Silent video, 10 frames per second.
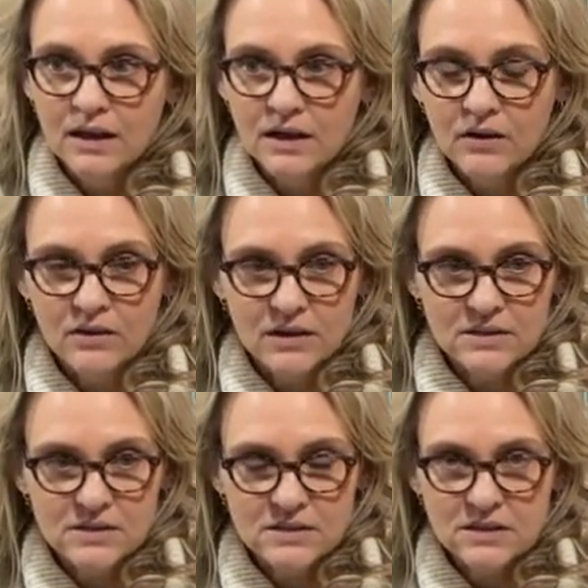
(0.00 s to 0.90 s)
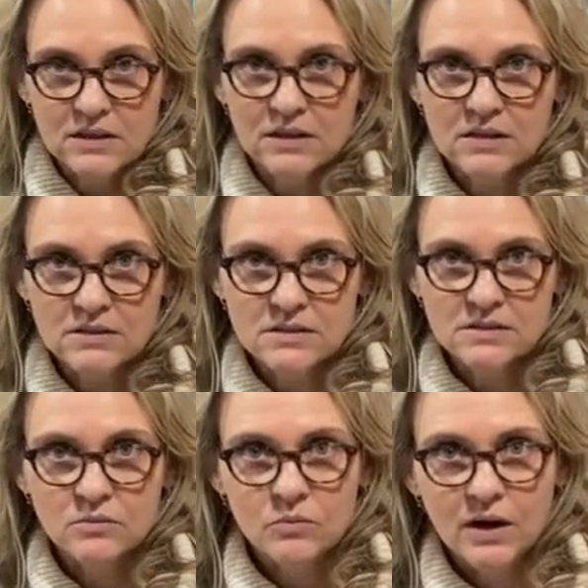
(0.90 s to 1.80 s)
Now this
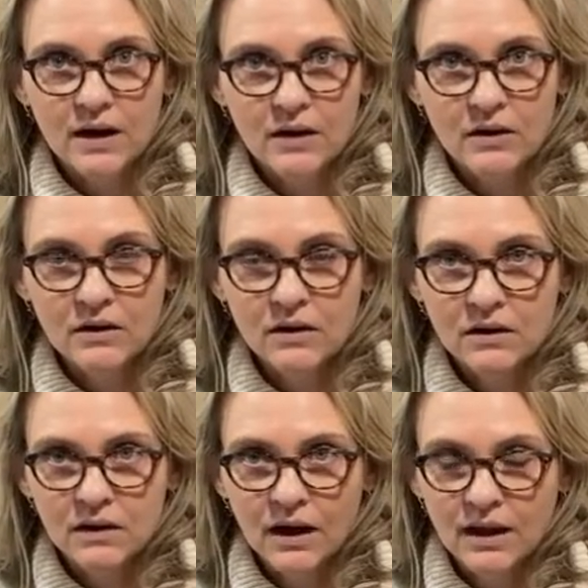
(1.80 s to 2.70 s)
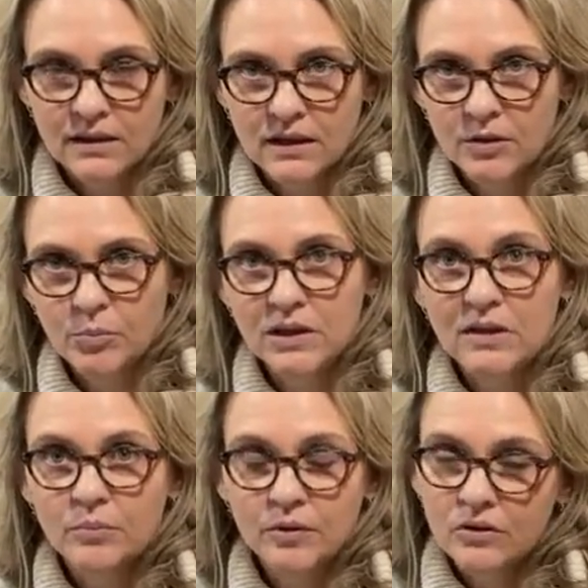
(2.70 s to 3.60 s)
is where I think
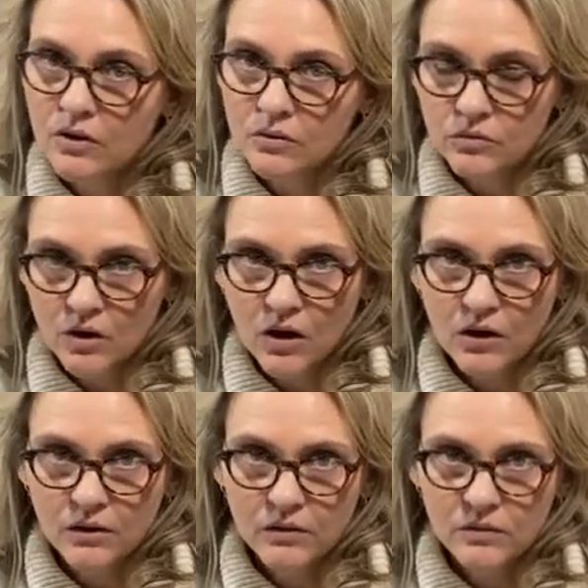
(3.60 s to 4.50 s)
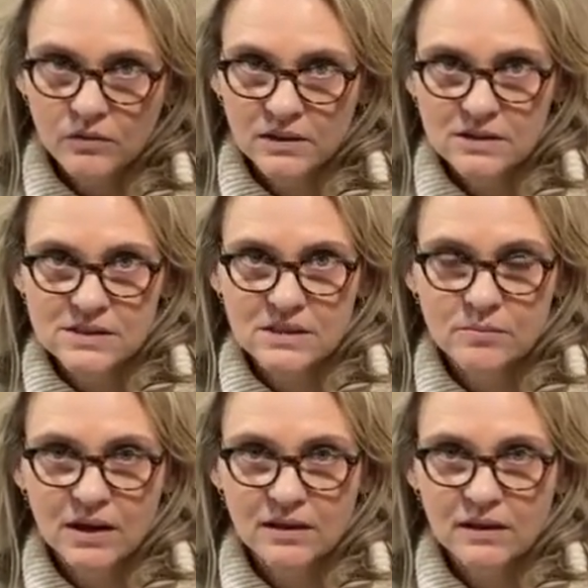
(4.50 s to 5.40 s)
people go wrong with the T
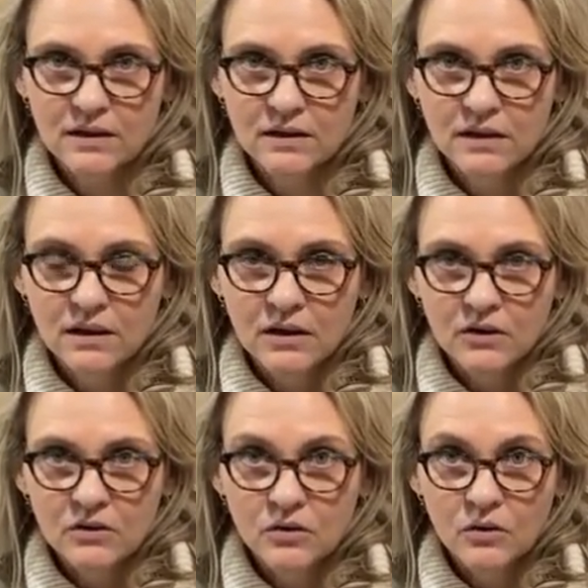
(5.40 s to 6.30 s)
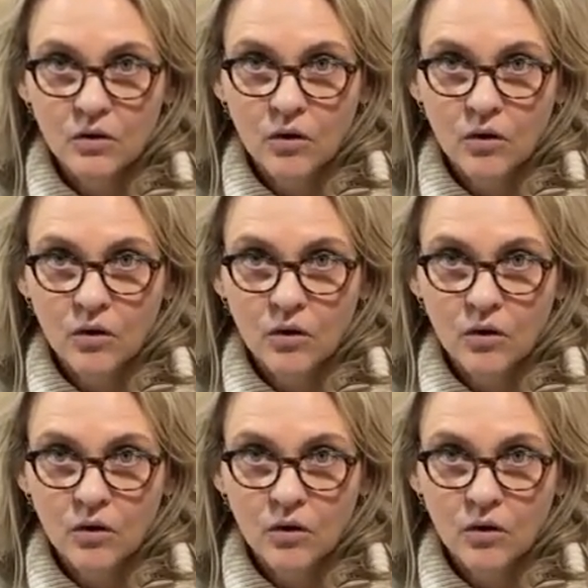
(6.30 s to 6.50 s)
method. You're